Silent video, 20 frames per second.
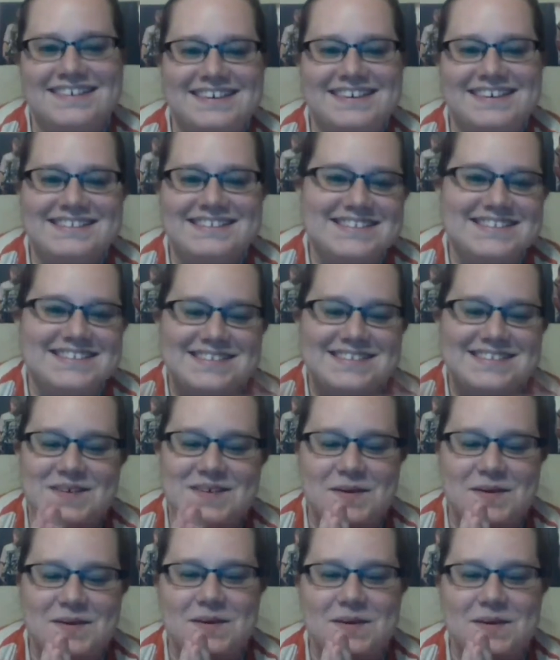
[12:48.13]
it's it's
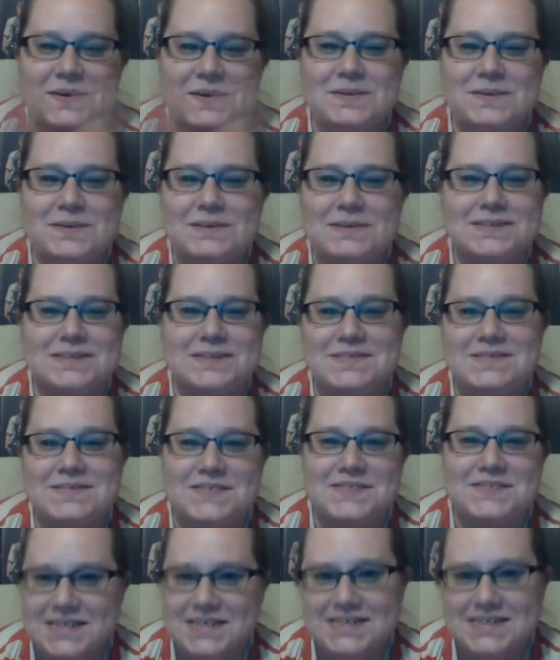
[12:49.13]
all because of
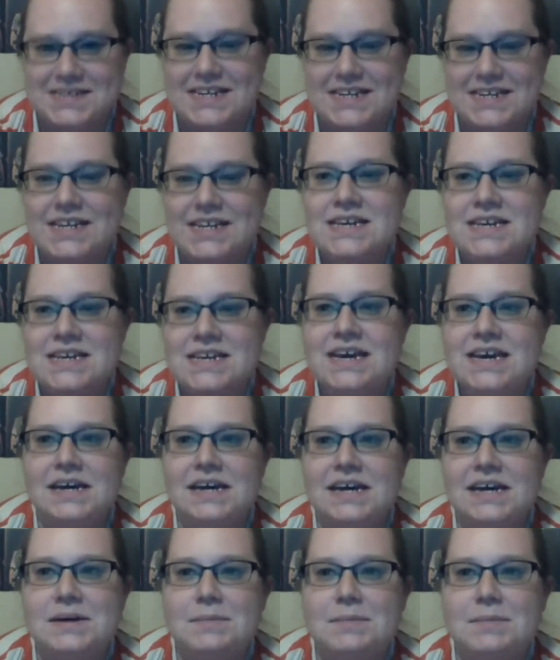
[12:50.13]
the ending.
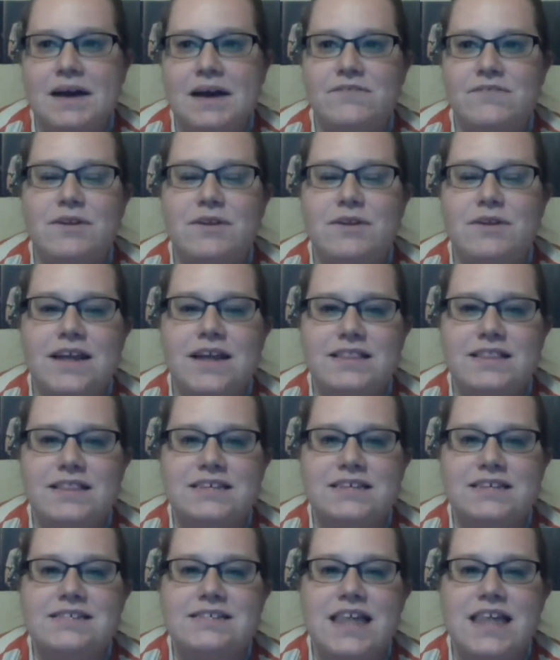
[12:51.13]
Um, I feel like
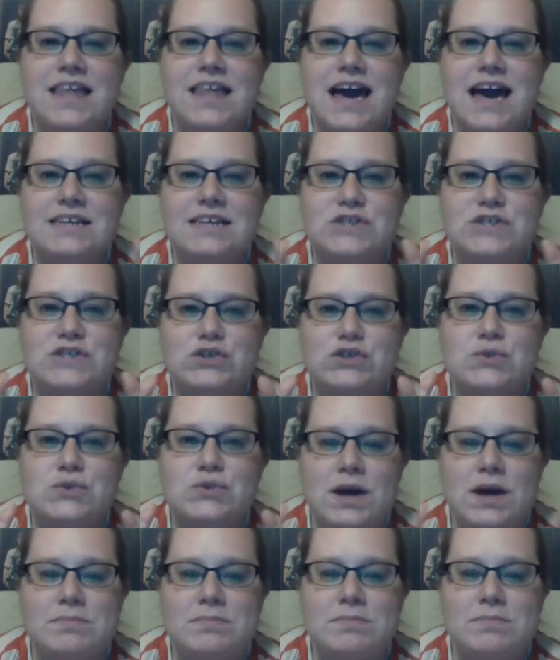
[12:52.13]
these last
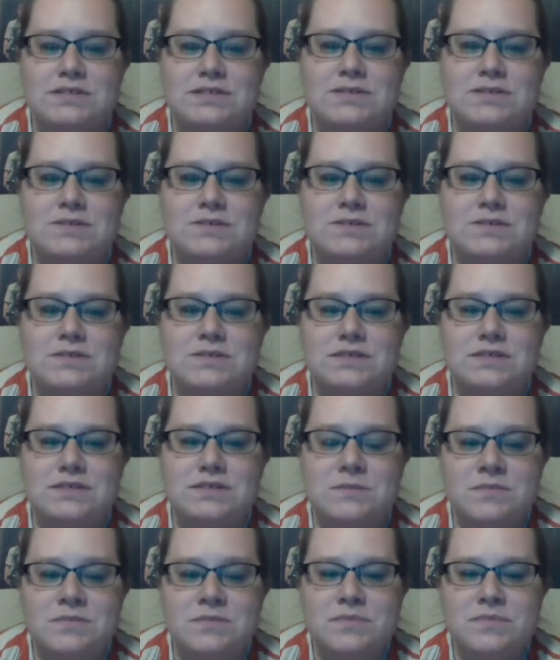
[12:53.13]
two episodes
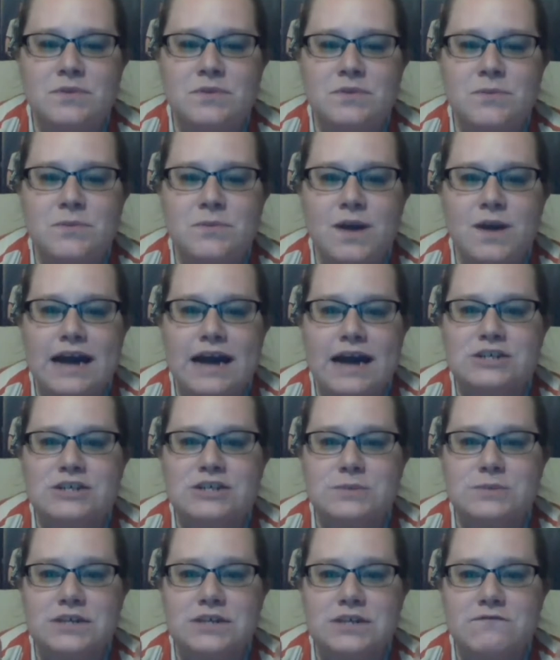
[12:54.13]
were
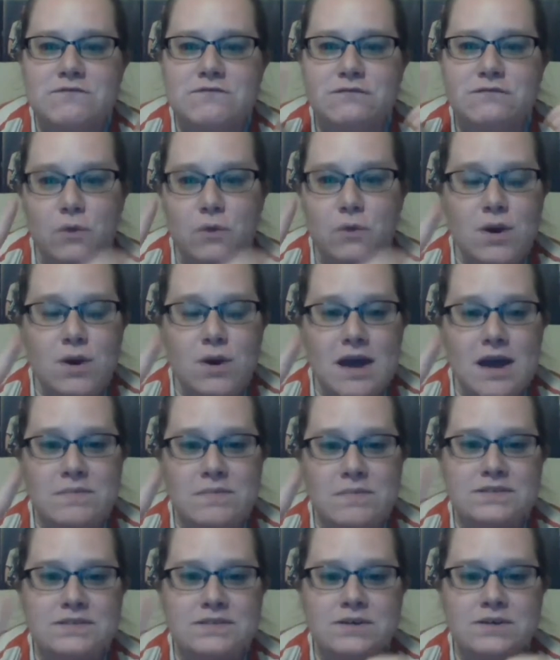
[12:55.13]
actually four
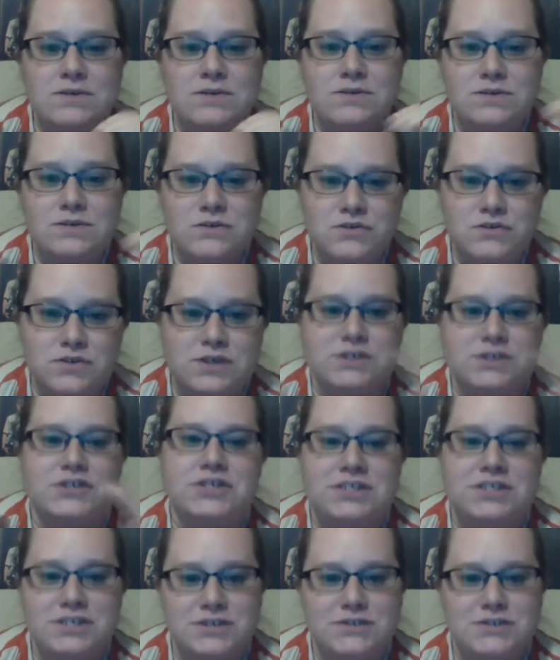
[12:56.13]
episodes
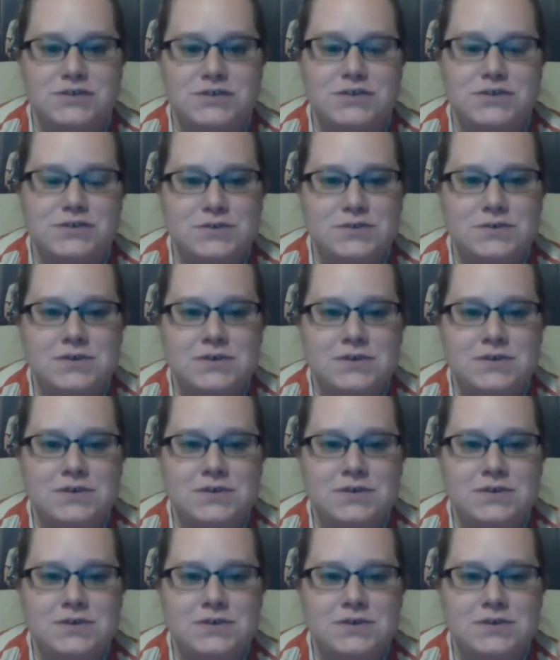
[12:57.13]
crushed into two,